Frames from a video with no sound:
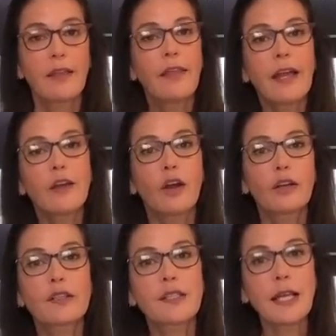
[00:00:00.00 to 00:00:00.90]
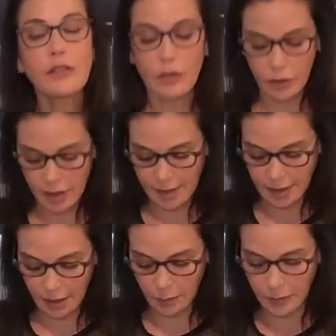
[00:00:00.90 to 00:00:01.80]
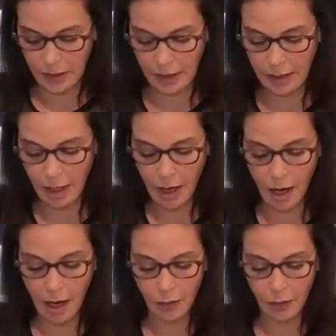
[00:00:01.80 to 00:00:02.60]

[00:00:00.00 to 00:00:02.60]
Then our center is going to be,